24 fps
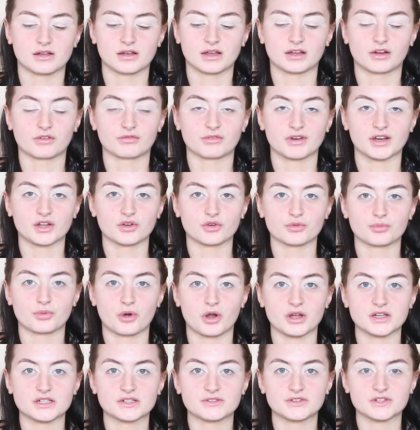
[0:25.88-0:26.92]
like a really good
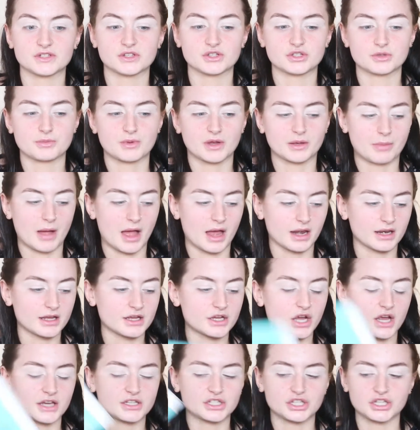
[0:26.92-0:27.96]
price for such a big
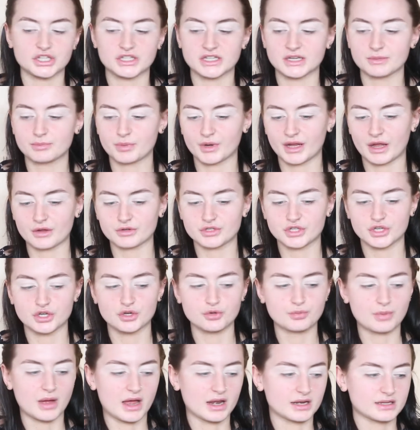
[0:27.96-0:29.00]
palette. She did bring out two
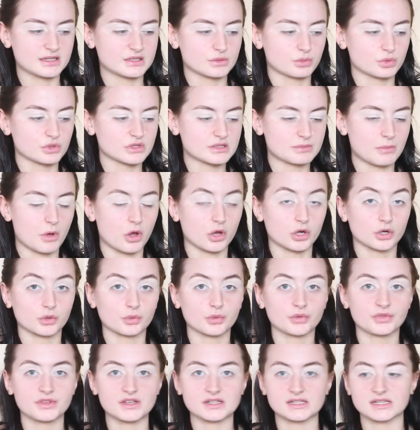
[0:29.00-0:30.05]
palettes, one smaller
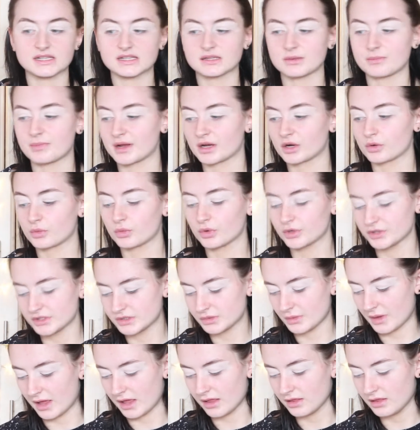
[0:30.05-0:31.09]
one. This is the bigger one as
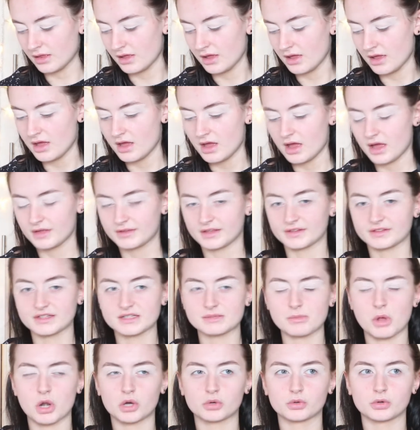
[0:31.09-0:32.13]
well. I think the
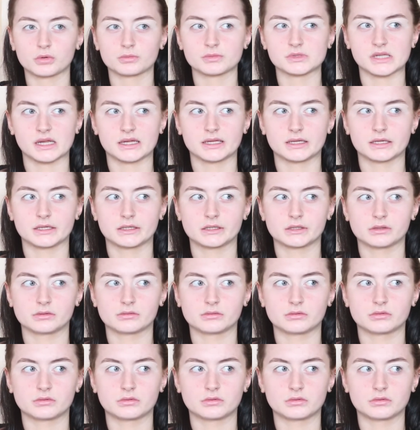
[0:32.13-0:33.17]
smaller one was like
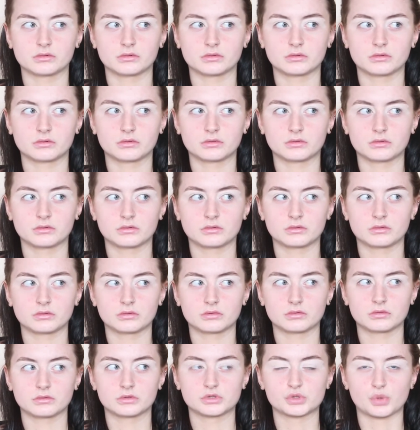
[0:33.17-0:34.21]

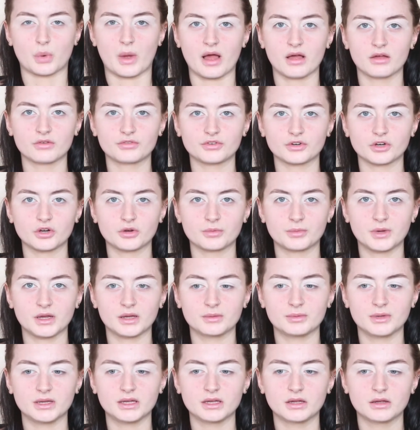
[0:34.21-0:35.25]
€12
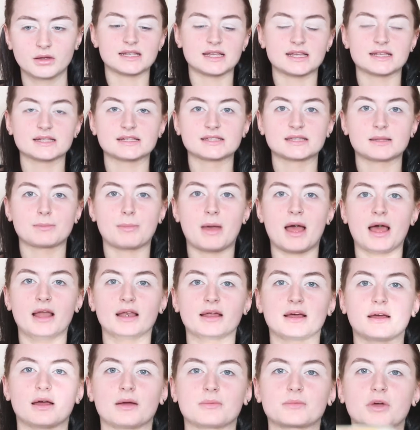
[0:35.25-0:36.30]
maybe. Is the
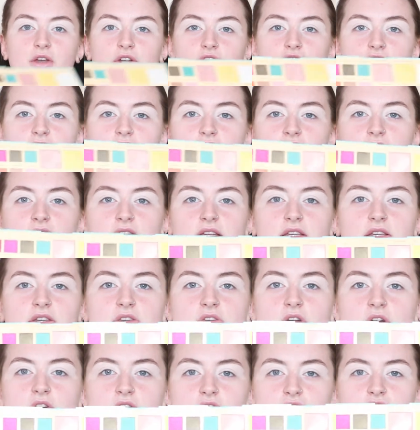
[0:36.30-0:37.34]
palette. I'm going to try
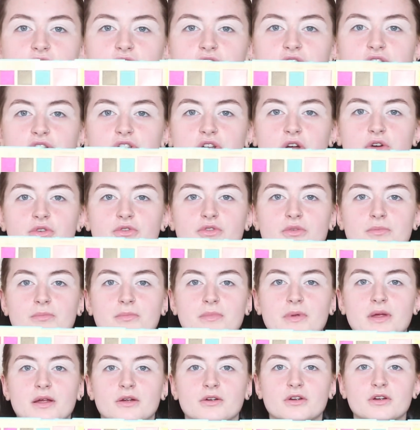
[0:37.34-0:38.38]
not show the
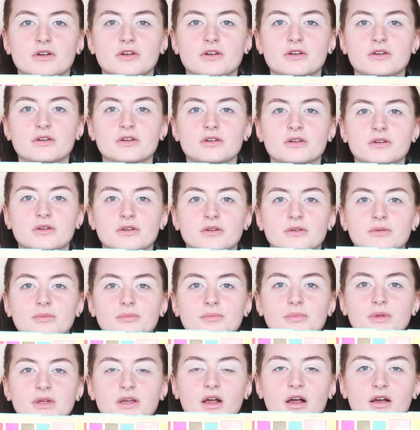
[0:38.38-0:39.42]
mirror,
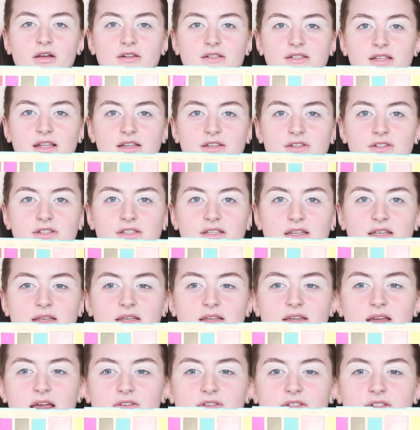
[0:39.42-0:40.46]
because then you'll see
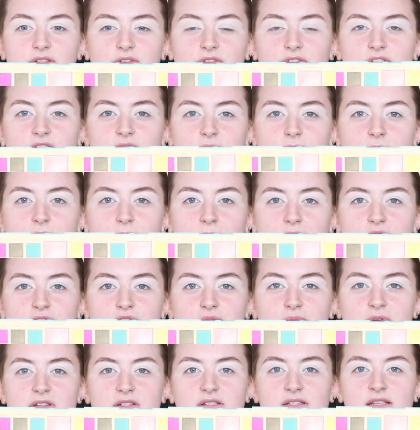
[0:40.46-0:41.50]
how disgusting my bedroom
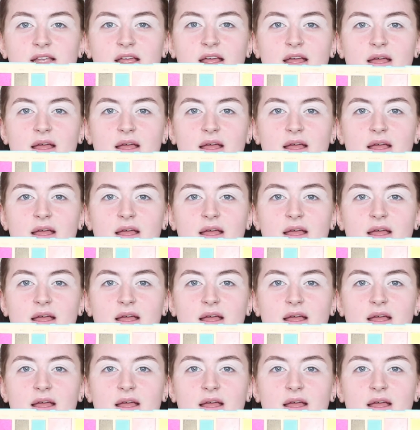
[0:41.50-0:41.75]
is,